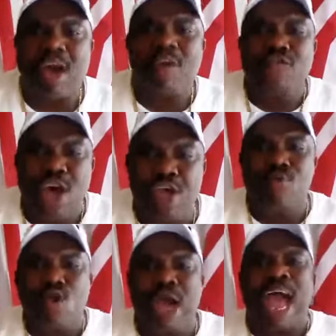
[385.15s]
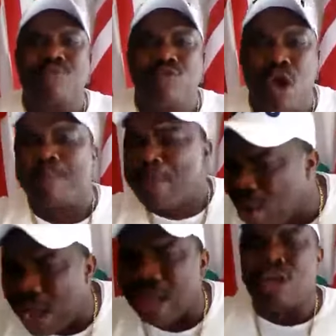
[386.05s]
Facebook have no
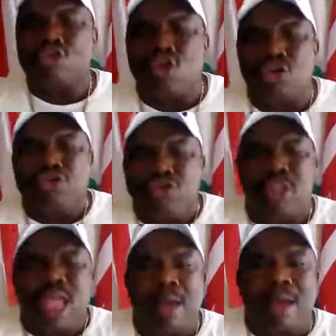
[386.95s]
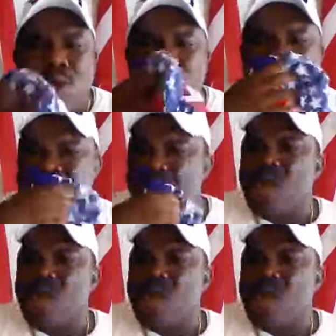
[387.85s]
power to shut down my movement.